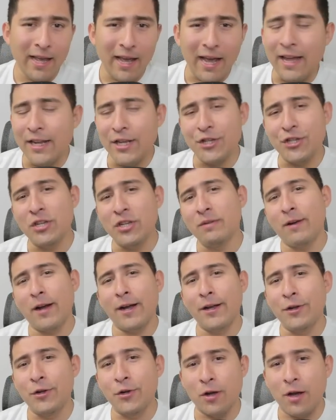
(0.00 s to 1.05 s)
any Shiba
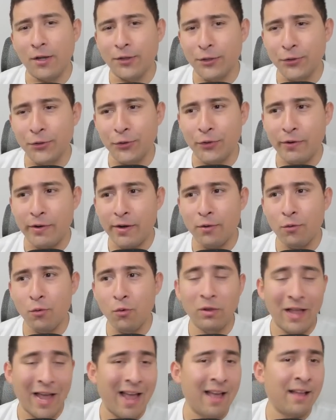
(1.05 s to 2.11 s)
Inu content creator
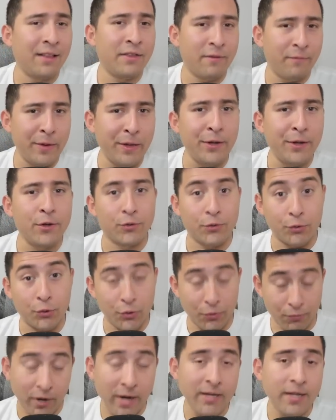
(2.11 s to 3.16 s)
will end the video
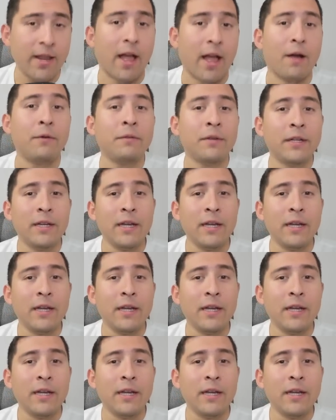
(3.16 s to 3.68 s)
right now,